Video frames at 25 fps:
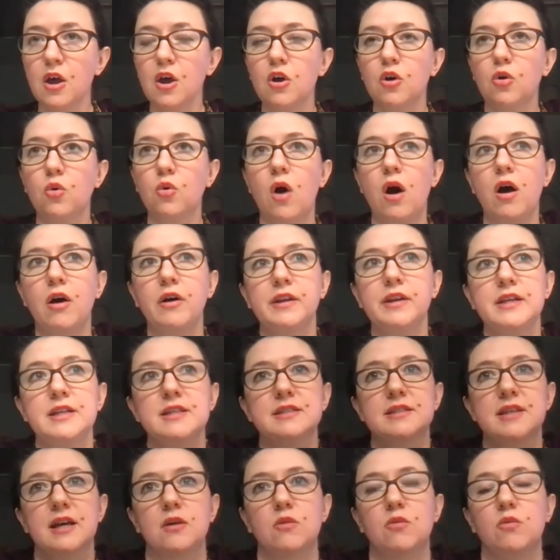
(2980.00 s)

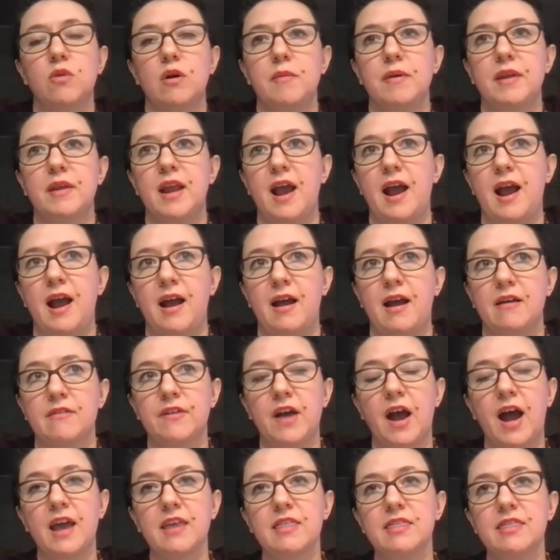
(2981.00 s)
Qualities that women have.
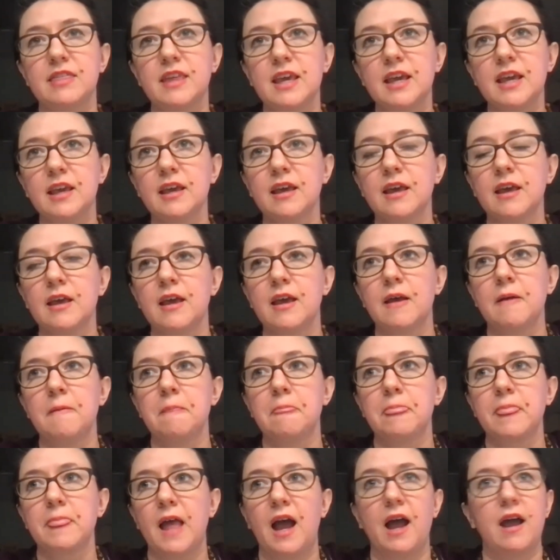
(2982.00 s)
I think,
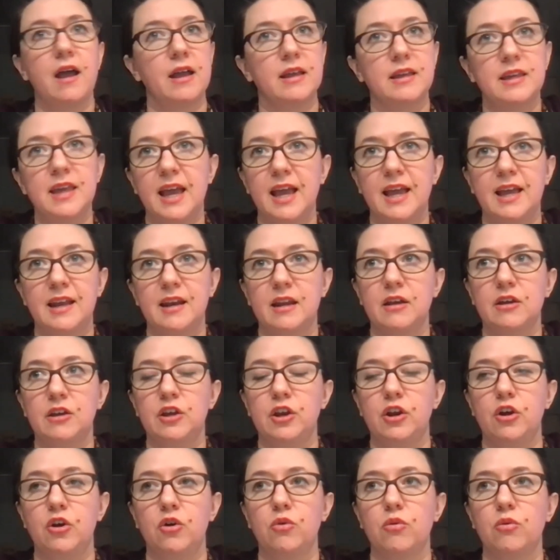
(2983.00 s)
again,
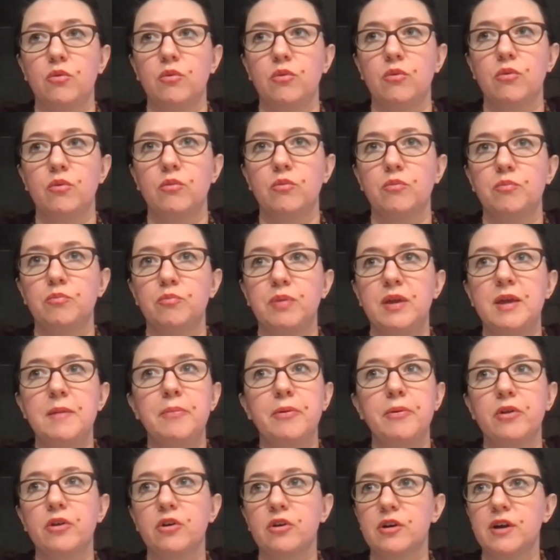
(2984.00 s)

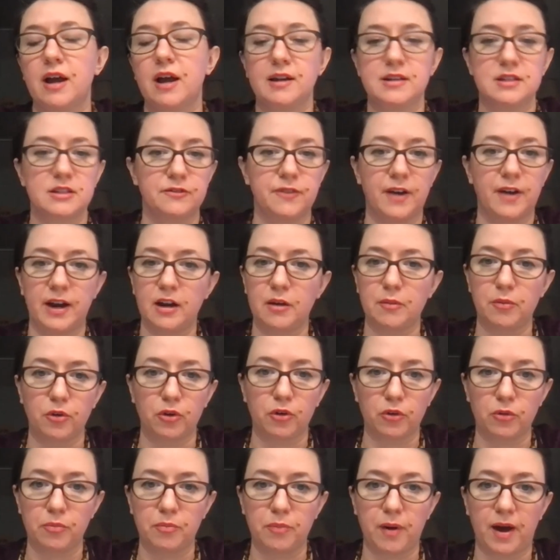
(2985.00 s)
people are not
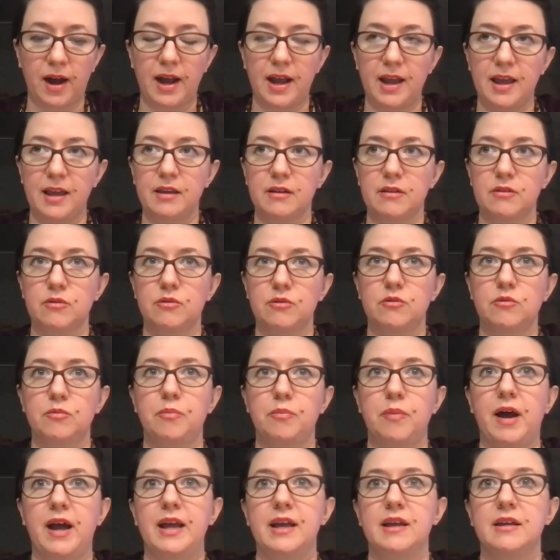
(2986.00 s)
definable by
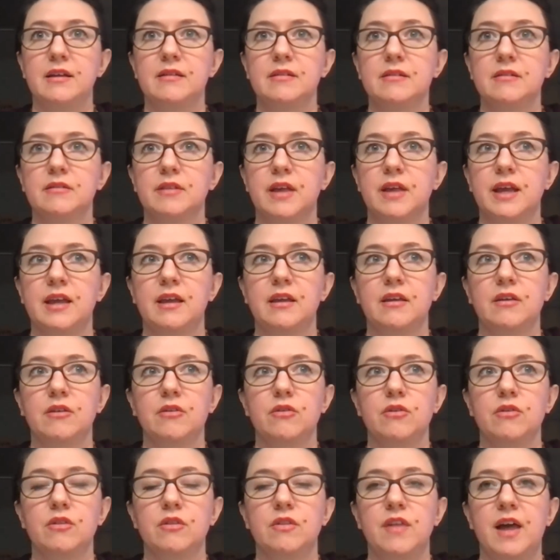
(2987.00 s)
like
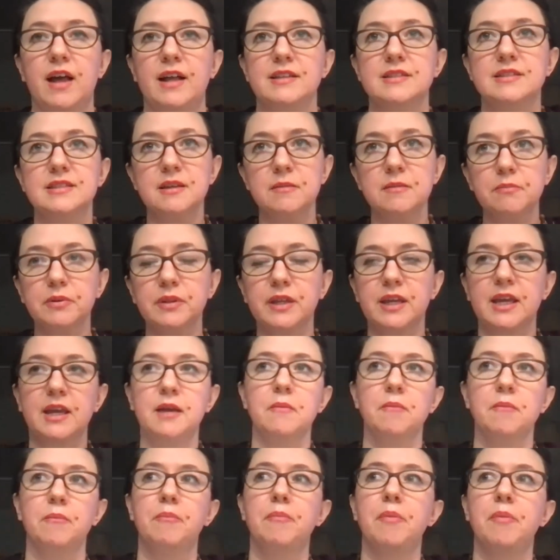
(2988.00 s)
that simply,
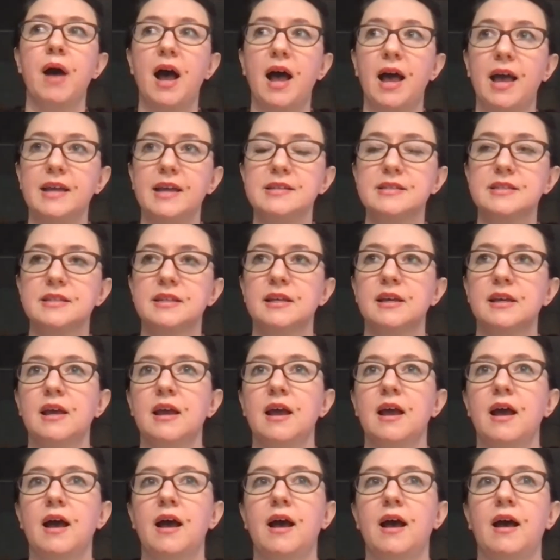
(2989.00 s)
but
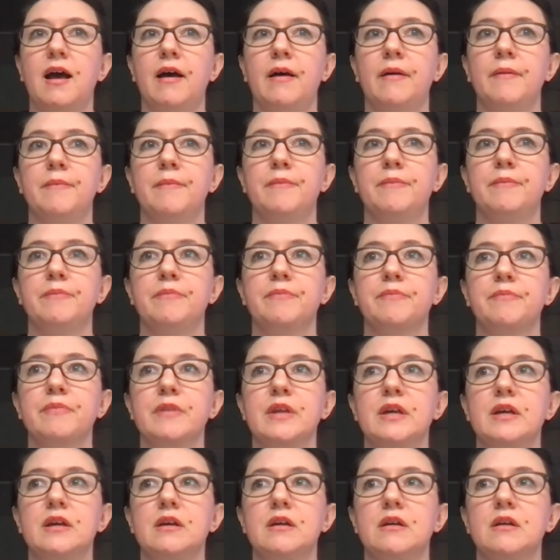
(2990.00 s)

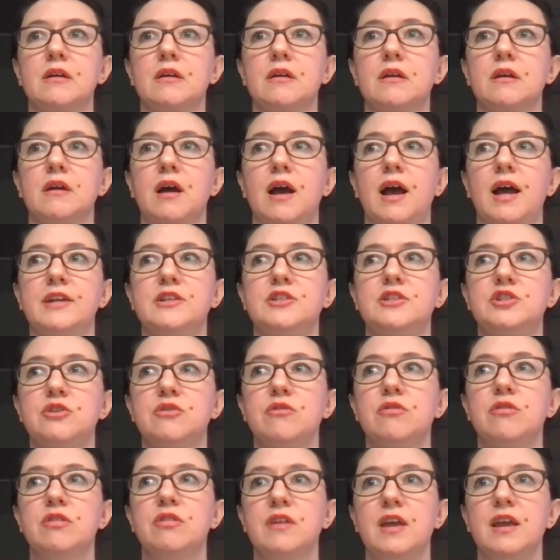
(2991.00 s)
I
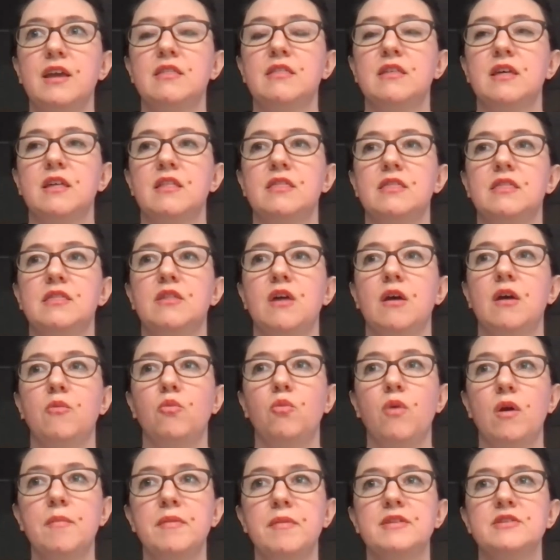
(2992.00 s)
do think that
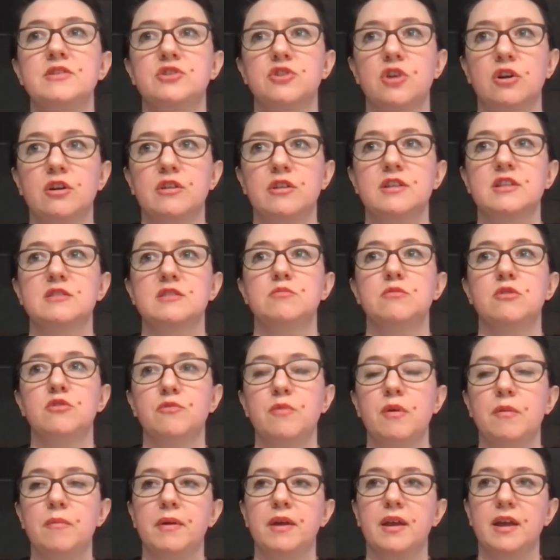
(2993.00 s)
women started this
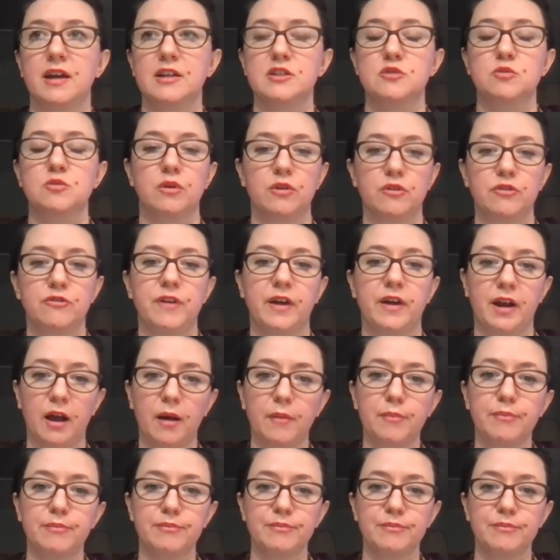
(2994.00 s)
movement because we were fed up.